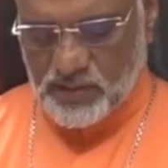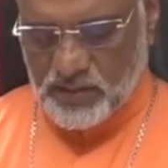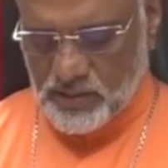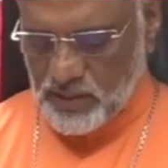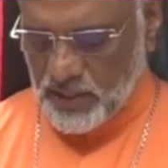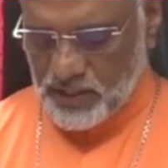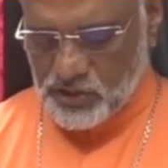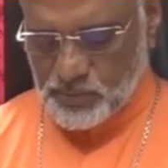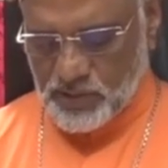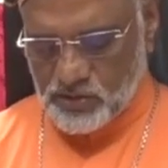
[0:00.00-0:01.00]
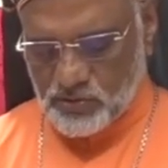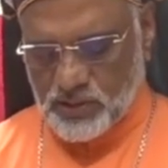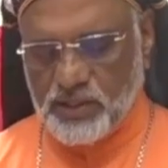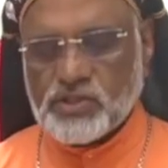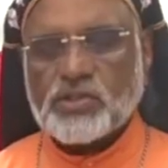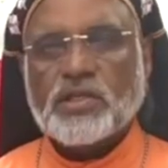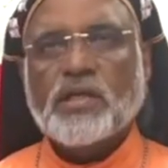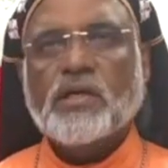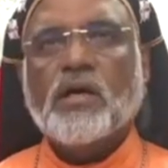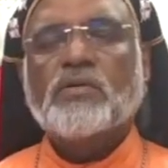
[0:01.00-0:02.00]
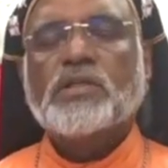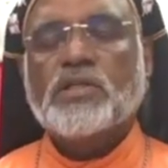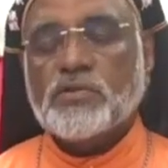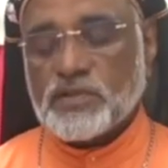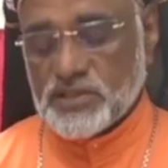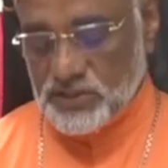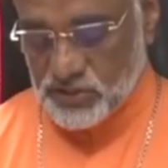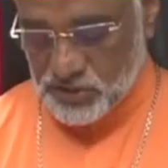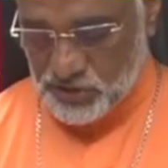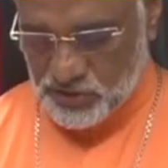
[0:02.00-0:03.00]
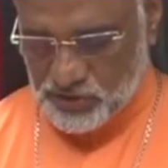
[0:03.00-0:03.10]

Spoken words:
and spiritual history of the universal church.